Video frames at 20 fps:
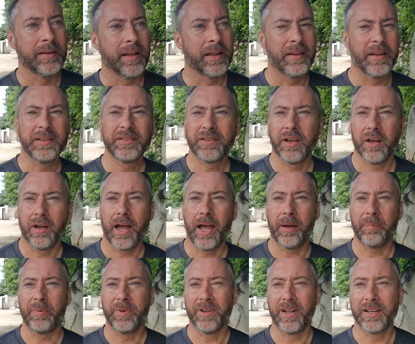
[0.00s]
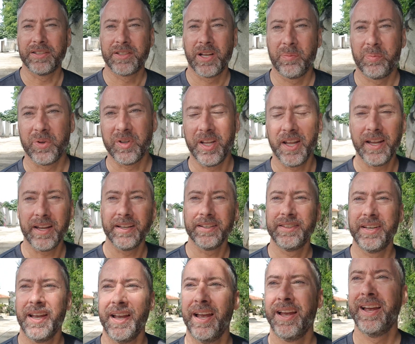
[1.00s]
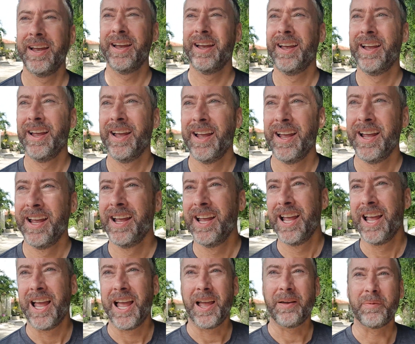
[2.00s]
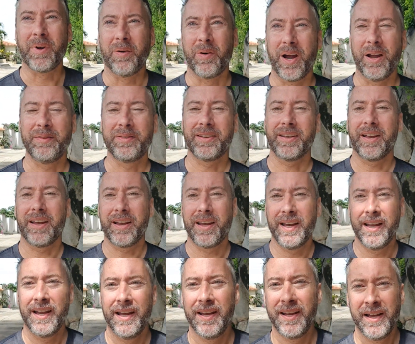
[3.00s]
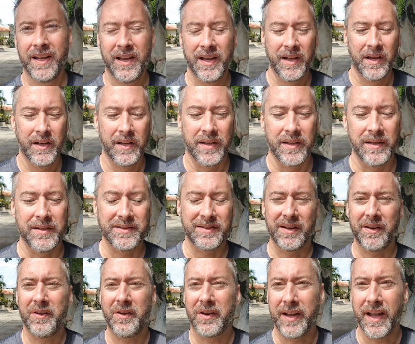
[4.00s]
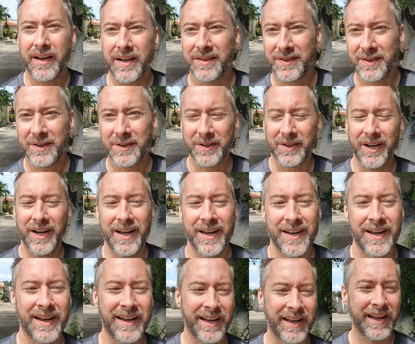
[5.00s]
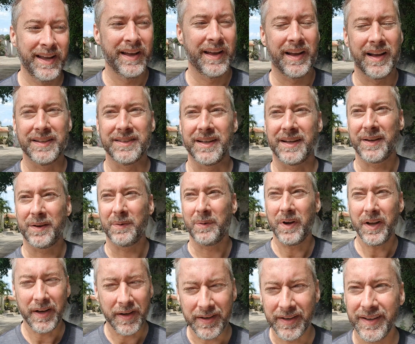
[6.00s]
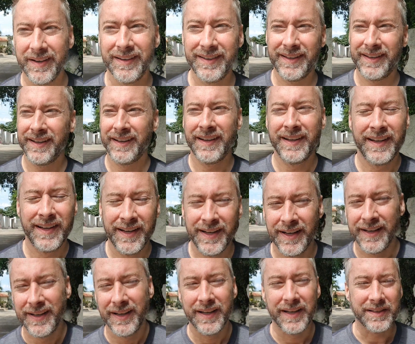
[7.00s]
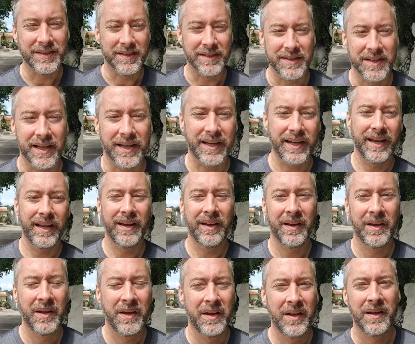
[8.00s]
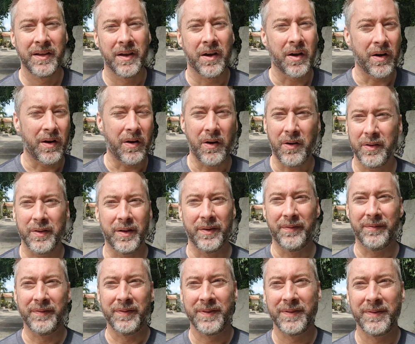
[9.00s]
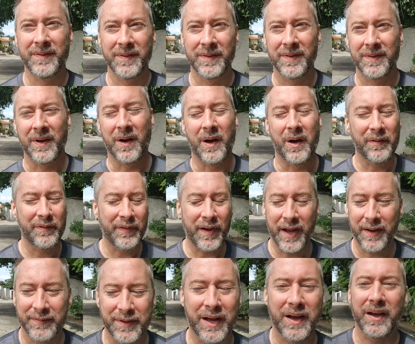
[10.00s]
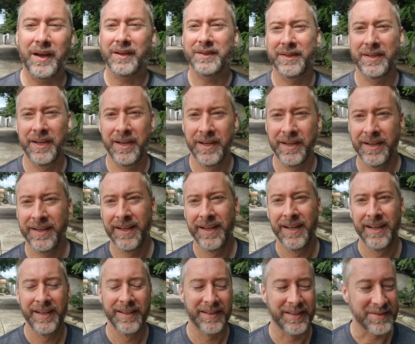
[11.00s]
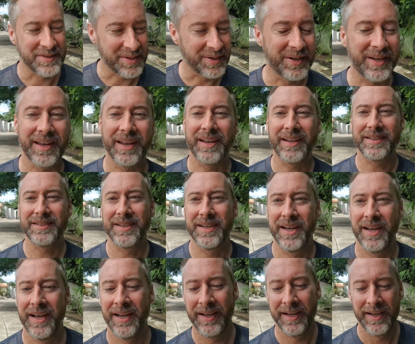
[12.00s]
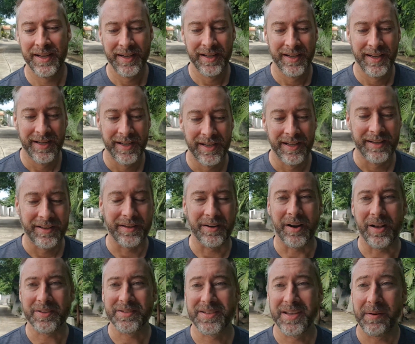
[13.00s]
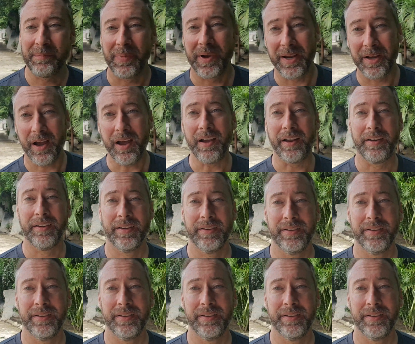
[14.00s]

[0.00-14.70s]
this all happened last couple of days, and my wife's like, "You still don't get it, do you?" I was like, "What?" And she's like, "All of them, all 5 dogs, the 2 kids, they're all sent by God